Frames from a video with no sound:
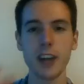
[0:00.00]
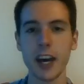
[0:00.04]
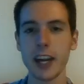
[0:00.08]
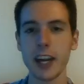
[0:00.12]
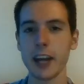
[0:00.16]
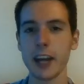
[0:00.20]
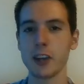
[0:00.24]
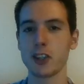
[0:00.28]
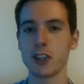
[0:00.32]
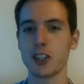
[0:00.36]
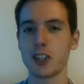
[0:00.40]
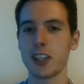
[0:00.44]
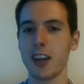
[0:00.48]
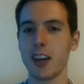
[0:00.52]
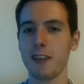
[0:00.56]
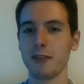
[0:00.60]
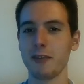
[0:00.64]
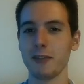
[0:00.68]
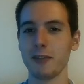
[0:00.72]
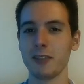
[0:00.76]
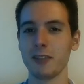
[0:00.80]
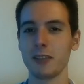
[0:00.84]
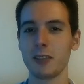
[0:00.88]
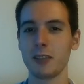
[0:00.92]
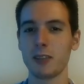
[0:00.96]

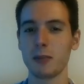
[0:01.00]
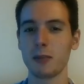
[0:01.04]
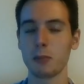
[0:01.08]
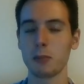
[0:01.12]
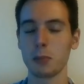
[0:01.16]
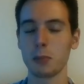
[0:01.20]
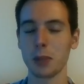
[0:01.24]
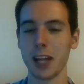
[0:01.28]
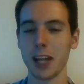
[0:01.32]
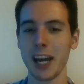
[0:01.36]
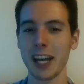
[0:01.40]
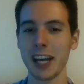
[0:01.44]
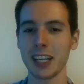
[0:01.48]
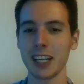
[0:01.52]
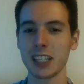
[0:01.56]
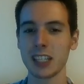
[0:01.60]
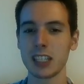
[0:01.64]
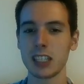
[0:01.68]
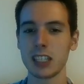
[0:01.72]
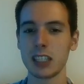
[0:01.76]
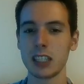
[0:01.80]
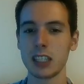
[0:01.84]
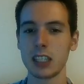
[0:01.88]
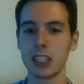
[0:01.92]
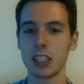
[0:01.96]
h7, black
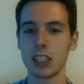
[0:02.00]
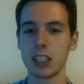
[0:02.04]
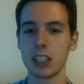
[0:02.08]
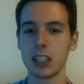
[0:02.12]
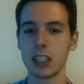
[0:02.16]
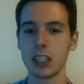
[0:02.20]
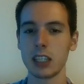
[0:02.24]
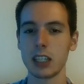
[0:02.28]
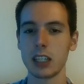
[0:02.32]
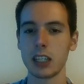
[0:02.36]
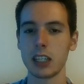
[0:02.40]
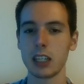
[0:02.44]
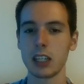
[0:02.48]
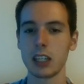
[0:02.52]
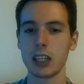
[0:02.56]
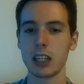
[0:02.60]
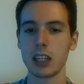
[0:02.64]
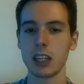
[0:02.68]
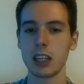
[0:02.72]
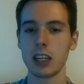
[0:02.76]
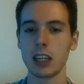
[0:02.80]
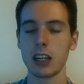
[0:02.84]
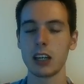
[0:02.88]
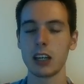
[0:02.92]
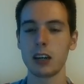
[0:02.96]

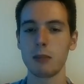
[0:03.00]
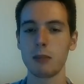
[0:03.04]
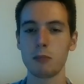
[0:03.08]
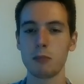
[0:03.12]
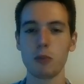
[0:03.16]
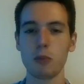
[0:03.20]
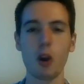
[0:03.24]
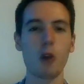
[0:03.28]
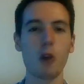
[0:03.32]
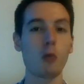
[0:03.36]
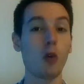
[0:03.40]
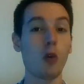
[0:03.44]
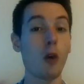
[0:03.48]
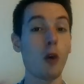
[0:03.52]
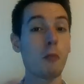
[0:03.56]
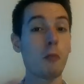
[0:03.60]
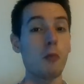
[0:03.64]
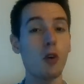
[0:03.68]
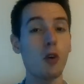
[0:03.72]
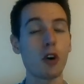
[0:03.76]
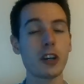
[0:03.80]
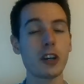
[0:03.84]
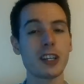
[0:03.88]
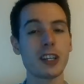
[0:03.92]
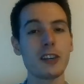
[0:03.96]
brought one
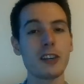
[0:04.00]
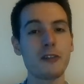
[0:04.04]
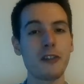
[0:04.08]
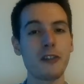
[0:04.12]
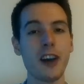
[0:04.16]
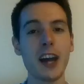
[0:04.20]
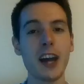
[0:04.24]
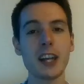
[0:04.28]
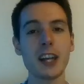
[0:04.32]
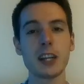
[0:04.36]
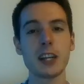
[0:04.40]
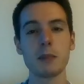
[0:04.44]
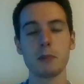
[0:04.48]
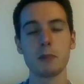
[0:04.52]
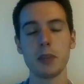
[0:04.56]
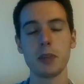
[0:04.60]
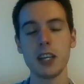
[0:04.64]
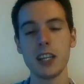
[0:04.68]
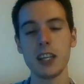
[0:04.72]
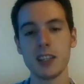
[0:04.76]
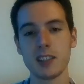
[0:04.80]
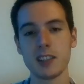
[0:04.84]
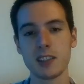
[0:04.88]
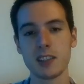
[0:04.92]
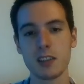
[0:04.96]
more defending
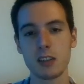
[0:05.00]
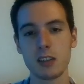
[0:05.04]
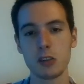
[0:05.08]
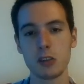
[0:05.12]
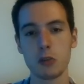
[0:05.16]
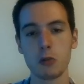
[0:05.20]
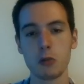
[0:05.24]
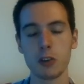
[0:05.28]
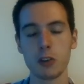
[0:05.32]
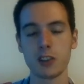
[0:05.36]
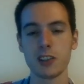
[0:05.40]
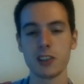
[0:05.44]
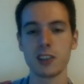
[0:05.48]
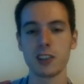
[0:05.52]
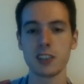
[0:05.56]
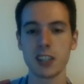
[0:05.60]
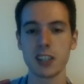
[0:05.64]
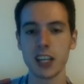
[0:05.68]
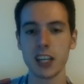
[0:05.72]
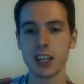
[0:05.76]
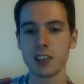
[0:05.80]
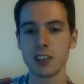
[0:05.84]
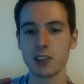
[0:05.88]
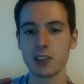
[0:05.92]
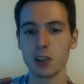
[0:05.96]
piece towards his
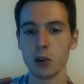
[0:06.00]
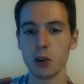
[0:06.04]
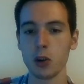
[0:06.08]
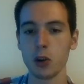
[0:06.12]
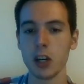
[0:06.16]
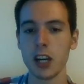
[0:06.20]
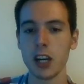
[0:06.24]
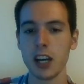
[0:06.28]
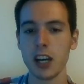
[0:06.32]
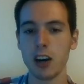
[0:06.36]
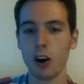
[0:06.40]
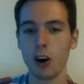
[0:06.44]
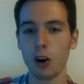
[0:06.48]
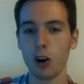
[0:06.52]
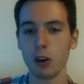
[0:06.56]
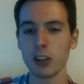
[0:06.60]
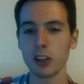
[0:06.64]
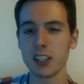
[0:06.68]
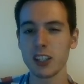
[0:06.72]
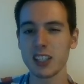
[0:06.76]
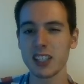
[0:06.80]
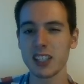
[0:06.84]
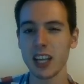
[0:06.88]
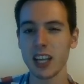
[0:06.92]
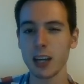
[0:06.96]
king. So all
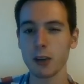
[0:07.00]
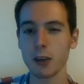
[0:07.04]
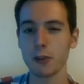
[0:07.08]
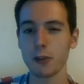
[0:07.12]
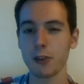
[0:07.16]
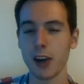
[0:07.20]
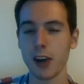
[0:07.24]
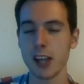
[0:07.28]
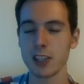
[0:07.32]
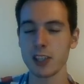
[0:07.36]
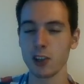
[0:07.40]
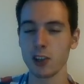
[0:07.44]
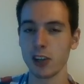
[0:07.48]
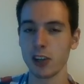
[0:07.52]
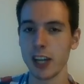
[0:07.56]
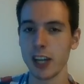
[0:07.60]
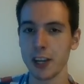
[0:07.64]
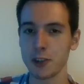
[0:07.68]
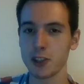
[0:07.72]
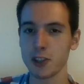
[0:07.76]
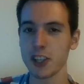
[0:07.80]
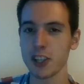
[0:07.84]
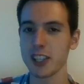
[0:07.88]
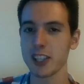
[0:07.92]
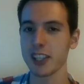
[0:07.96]
these sacrifices on
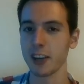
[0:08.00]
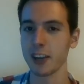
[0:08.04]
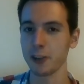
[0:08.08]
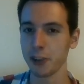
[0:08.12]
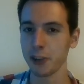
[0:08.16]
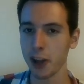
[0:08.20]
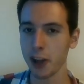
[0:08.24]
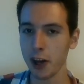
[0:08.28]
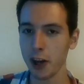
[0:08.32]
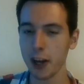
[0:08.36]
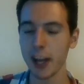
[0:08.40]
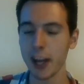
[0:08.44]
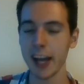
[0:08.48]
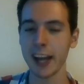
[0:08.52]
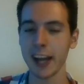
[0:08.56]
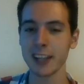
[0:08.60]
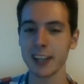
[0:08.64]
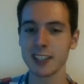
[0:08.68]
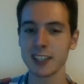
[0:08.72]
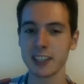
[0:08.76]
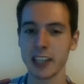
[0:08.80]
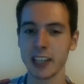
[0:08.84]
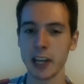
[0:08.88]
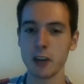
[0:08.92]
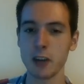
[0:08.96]
h6 are not
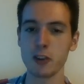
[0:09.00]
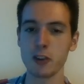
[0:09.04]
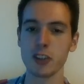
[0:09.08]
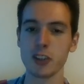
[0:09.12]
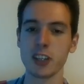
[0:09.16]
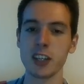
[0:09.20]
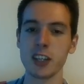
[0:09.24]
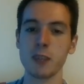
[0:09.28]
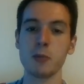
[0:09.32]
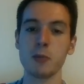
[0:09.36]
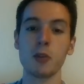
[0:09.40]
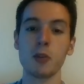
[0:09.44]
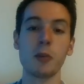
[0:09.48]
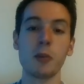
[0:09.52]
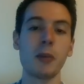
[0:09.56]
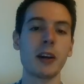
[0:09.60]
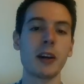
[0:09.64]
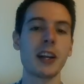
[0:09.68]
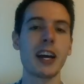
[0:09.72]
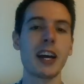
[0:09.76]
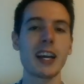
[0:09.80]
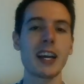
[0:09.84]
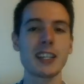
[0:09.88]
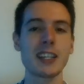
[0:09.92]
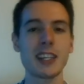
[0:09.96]
as dangerous anymore, but
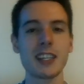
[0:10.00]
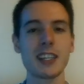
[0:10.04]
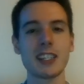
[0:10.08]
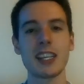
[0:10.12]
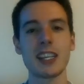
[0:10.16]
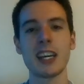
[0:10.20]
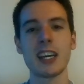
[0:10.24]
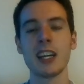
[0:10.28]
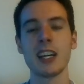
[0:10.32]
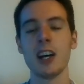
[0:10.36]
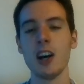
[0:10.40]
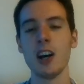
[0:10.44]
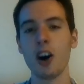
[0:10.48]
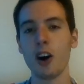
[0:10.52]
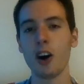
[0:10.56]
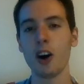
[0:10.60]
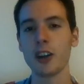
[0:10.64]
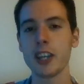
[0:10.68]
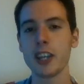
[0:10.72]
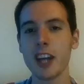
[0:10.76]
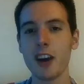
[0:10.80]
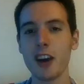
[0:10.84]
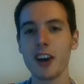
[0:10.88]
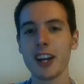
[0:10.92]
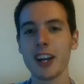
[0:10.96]
as I said, on
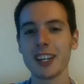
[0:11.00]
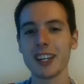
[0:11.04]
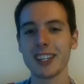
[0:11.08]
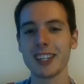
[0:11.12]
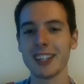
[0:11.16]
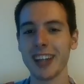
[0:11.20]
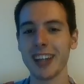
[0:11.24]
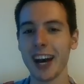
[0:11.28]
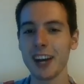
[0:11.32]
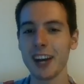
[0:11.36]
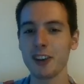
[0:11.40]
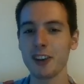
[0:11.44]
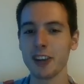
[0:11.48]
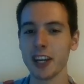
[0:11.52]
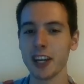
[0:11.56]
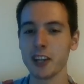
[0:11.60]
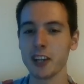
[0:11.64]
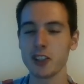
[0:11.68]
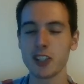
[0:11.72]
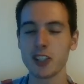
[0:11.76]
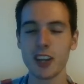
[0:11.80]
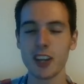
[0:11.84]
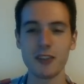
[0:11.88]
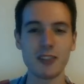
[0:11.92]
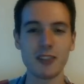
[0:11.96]
the other hand, the knight on
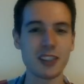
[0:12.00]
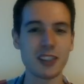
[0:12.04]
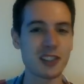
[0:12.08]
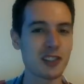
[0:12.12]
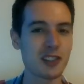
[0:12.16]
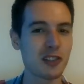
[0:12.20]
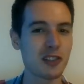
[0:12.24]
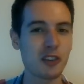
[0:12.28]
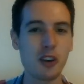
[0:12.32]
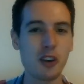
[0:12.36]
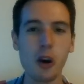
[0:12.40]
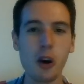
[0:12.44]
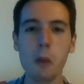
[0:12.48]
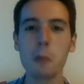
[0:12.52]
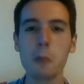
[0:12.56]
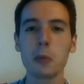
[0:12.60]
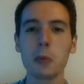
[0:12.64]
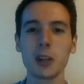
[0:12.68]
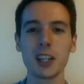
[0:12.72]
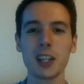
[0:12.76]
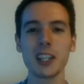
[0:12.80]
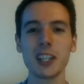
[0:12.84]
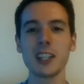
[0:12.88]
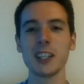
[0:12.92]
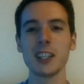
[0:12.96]
h7 is
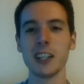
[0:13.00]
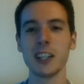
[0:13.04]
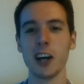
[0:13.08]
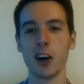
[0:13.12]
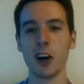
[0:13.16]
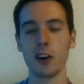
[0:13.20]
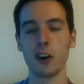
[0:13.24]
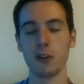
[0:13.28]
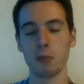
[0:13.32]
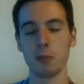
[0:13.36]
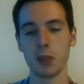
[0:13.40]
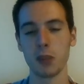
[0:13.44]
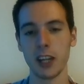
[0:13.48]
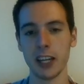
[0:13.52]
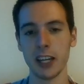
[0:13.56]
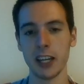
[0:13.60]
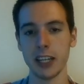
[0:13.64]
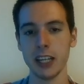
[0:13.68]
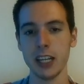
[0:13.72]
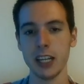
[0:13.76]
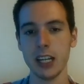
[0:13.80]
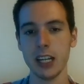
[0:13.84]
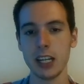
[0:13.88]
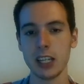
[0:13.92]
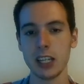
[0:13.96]
completely out of play.
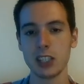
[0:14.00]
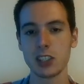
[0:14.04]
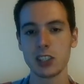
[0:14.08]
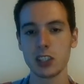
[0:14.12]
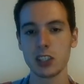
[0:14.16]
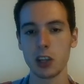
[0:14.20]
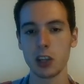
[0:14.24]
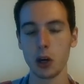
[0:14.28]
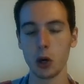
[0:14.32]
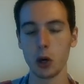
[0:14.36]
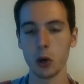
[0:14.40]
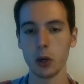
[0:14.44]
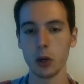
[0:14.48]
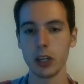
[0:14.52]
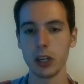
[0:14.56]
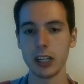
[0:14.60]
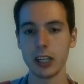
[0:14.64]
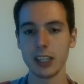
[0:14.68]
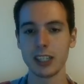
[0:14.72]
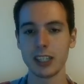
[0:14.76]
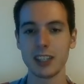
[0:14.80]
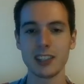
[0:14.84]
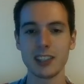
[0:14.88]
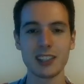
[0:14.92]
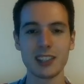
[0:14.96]
So
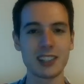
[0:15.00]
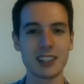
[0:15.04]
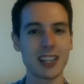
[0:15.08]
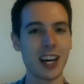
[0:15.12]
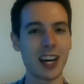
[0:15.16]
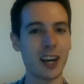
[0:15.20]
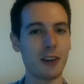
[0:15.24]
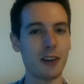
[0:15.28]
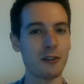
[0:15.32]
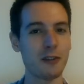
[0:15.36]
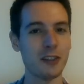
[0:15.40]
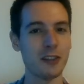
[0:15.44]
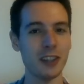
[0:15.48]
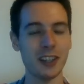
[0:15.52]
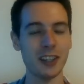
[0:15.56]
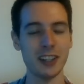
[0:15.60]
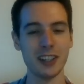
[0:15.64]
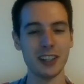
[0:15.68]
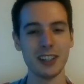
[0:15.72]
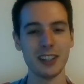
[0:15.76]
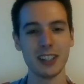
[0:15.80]
this is kind of the